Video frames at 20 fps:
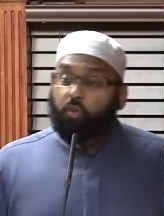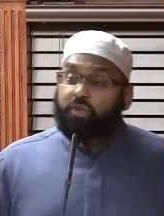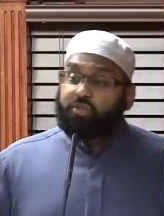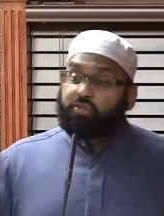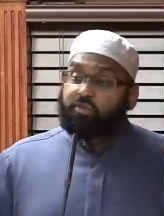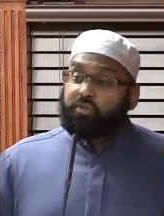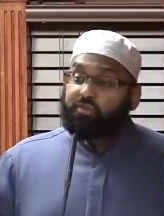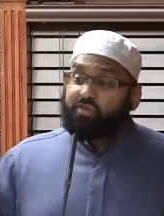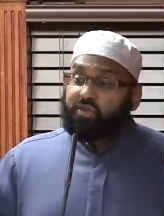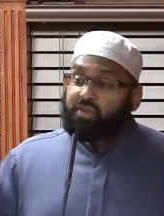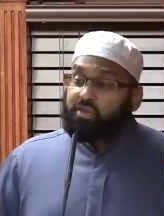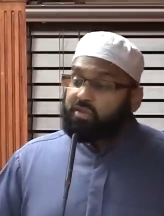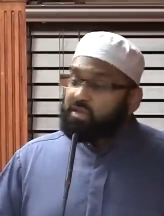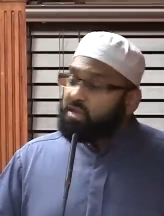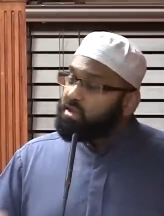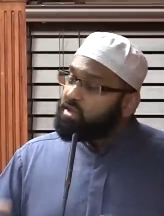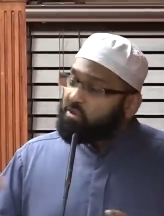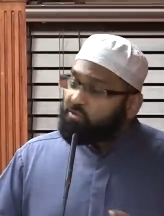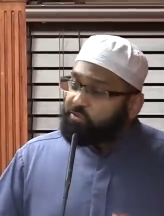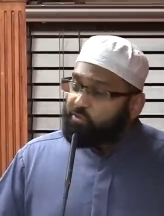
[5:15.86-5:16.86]
was revealed
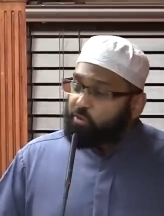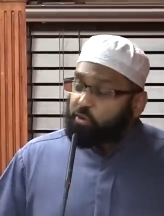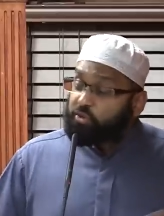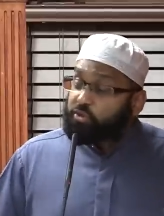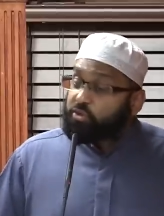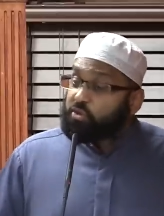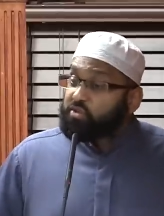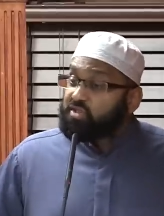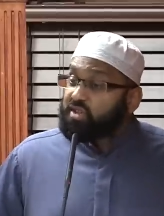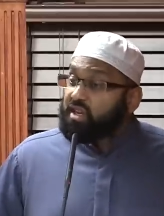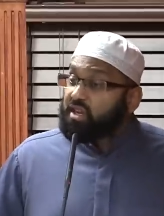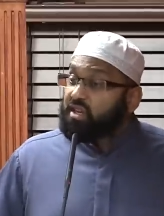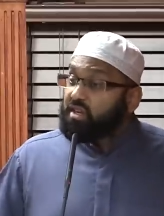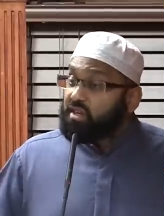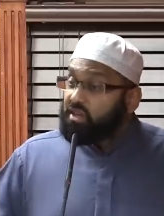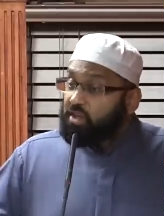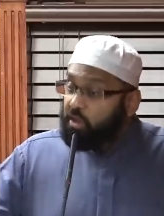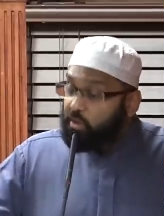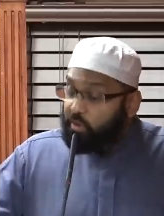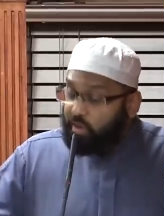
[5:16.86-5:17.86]
in the first or
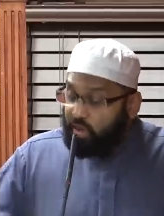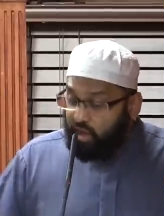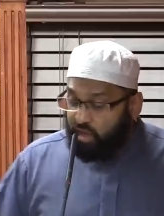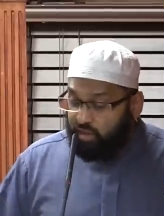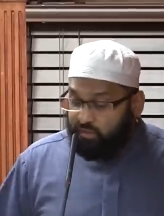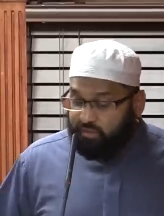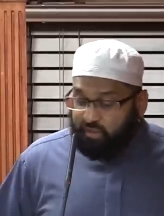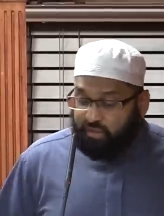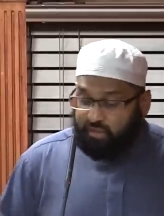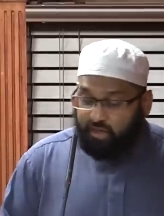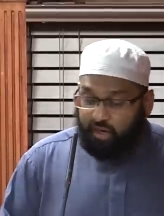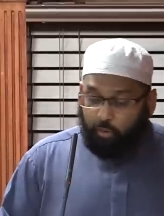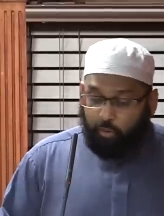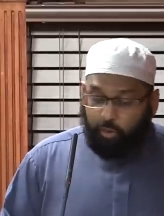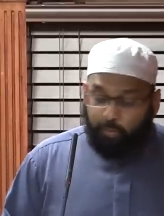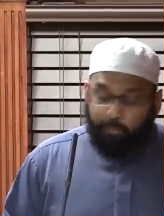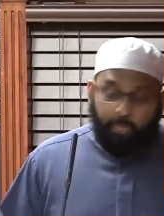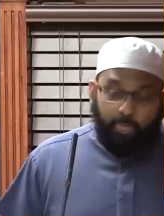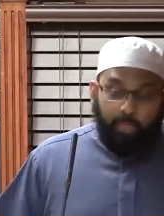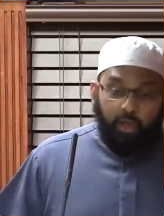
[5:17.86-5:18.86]
second year of the
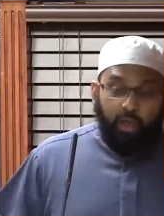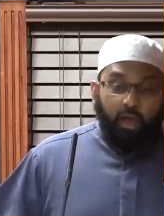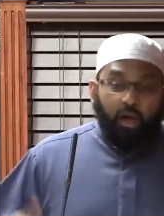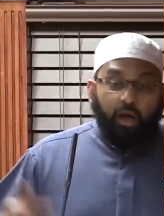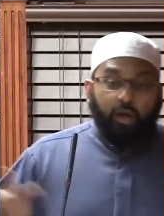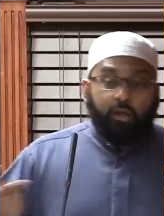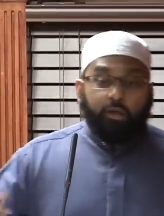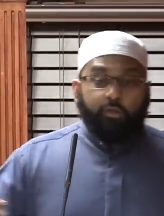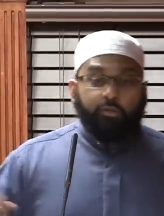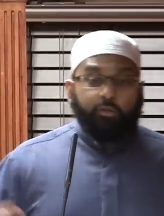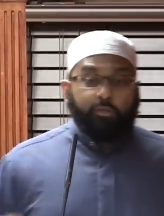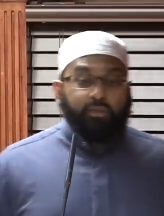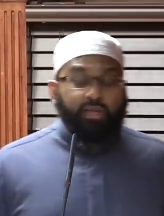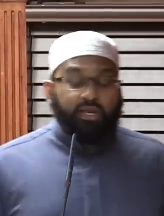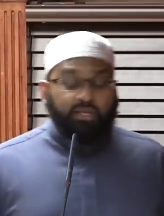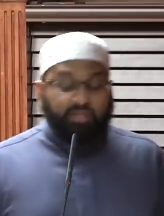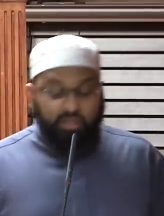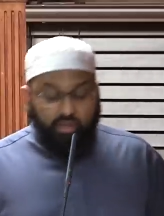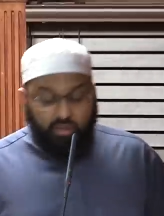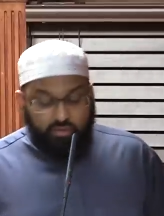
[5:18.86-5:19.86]
da'wah. Another
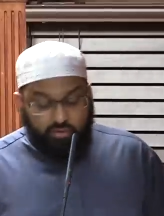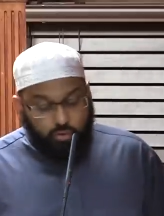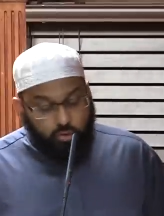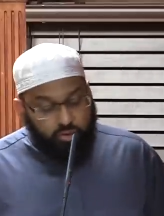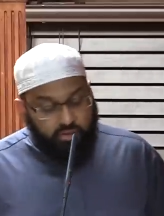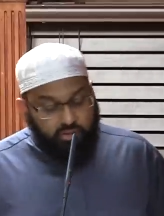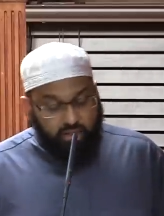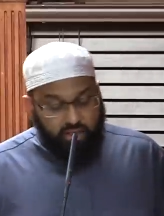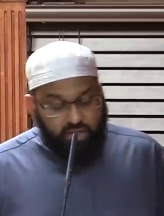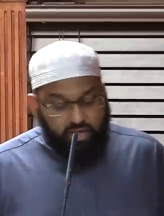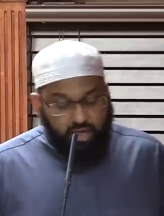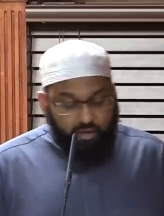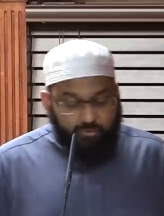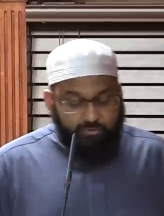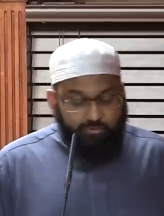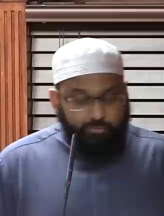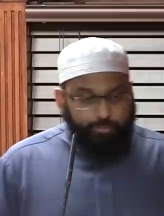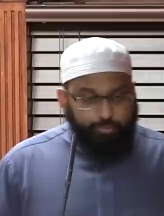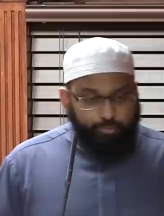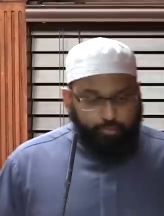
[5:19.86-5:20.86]
blessing of Surah
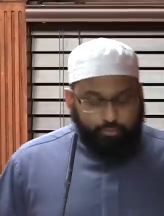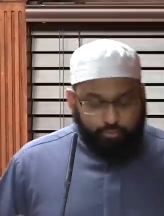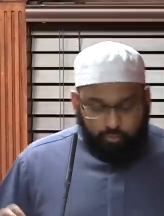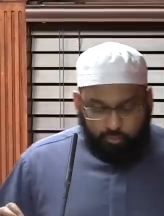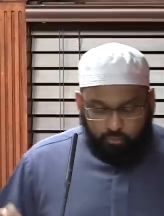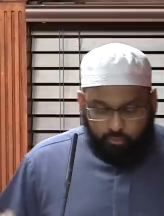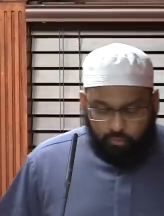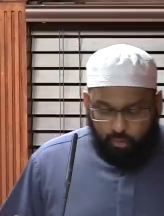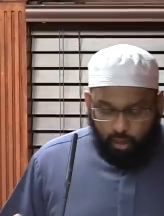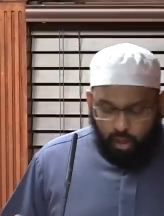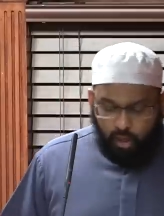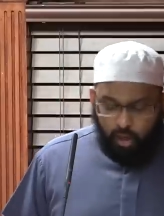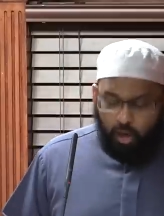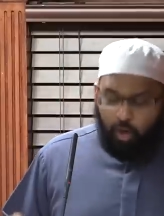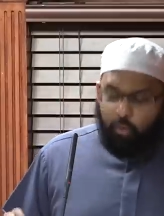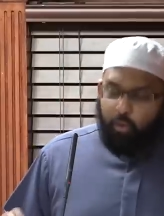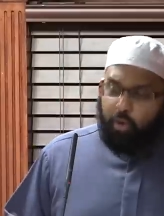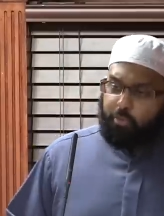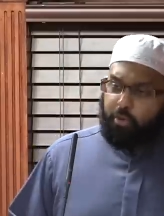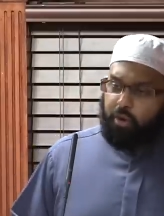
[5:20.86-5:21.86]
Al-Kahf, uh,
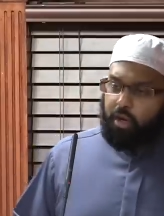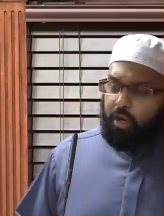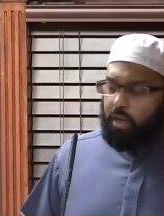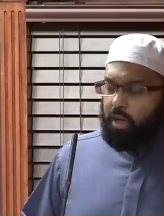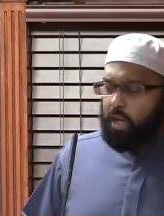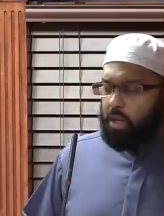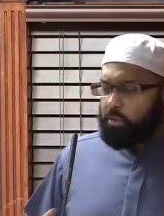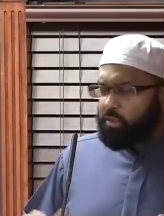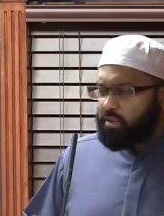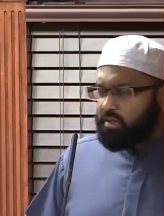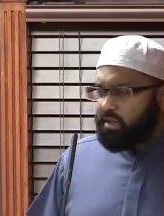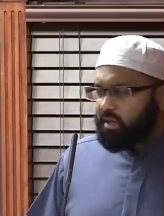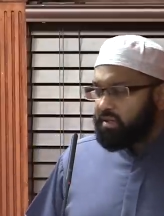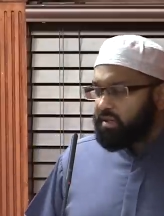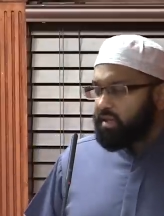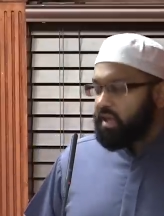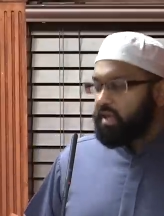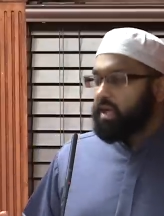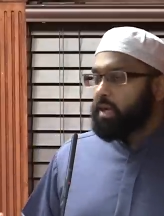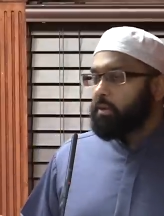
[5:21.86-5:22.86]
uh, Abu
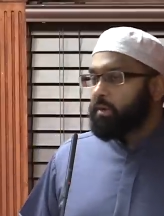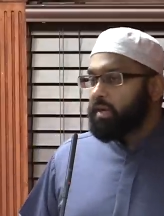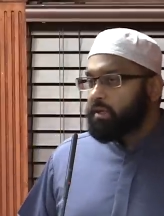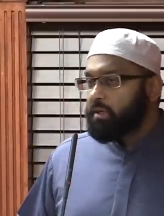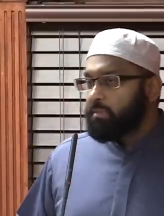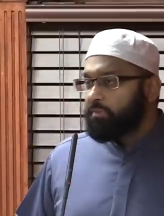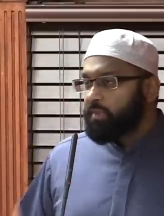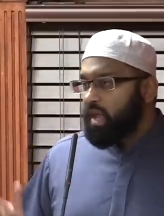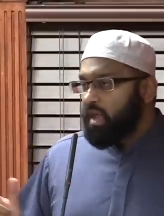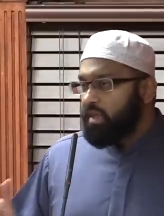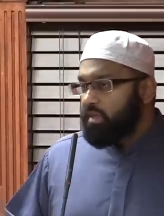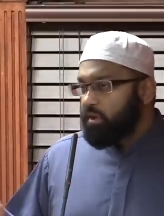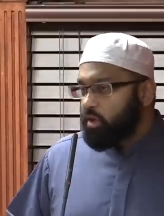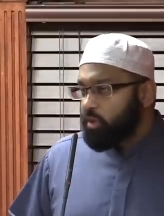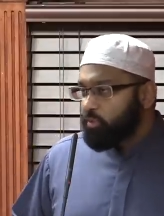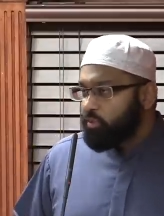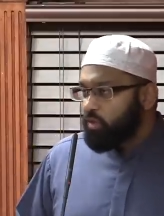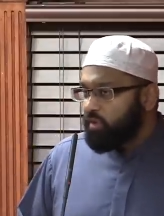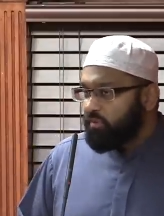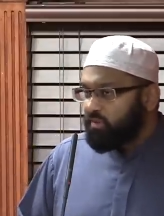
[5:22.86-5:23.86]
Darda narrated that
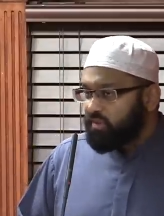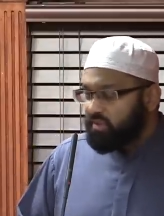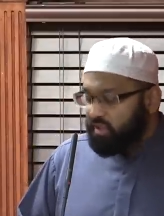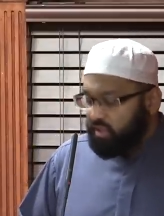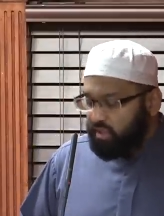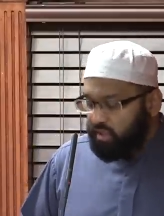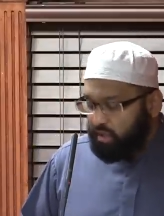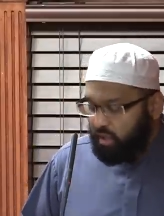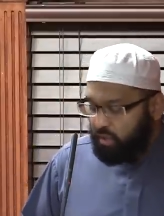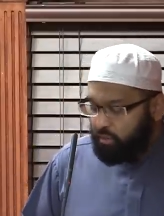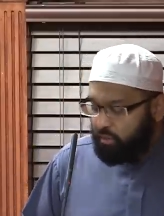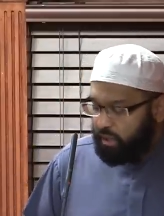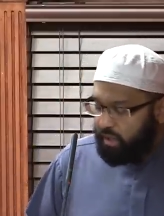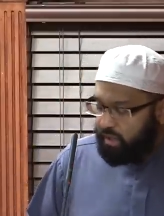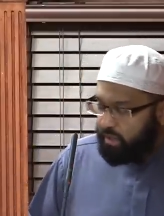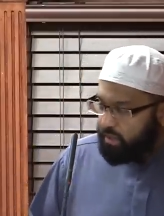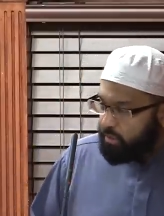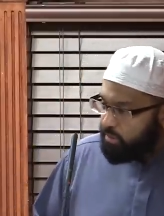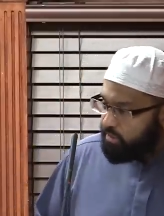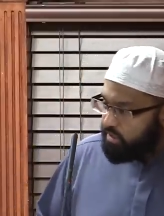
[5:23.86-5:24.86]
our Prophet sallallahu
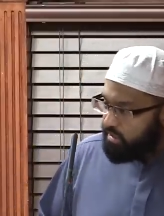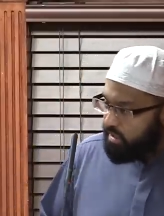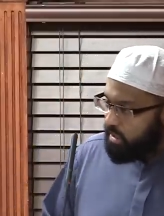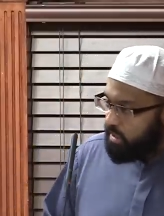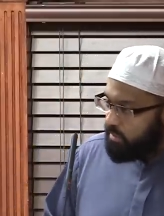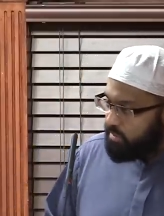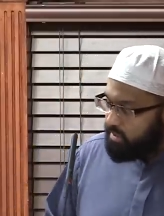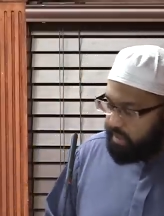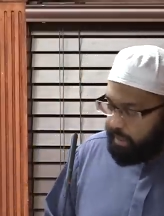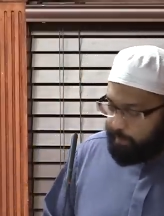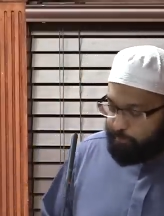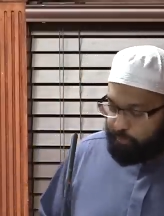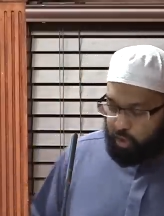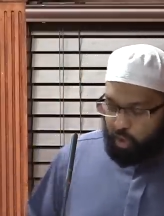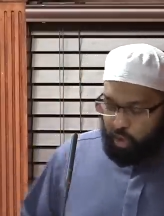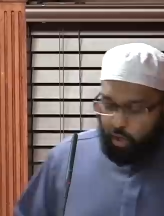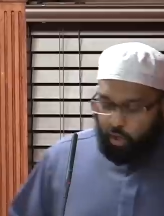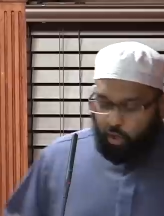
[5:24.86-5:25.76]
alaihi wasallam said,